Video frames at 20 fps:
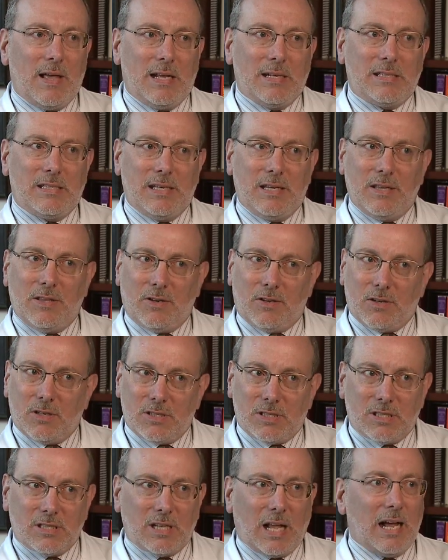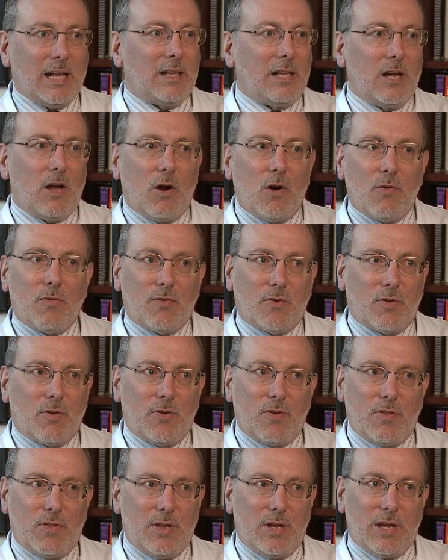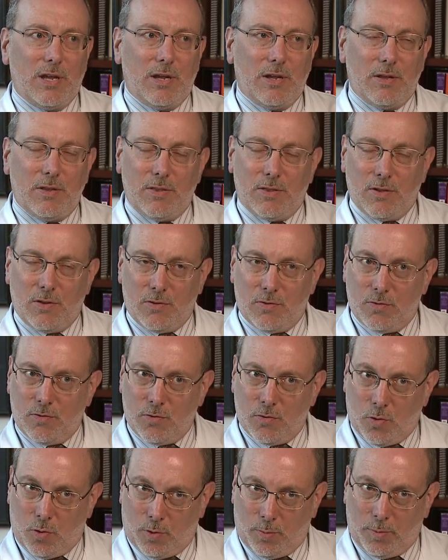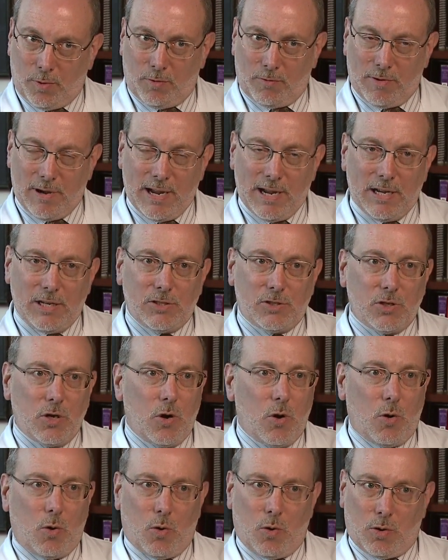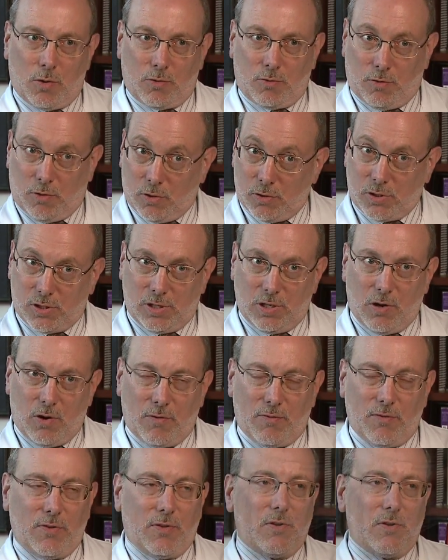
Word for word: that's either slightly over the, the normal range or grossly over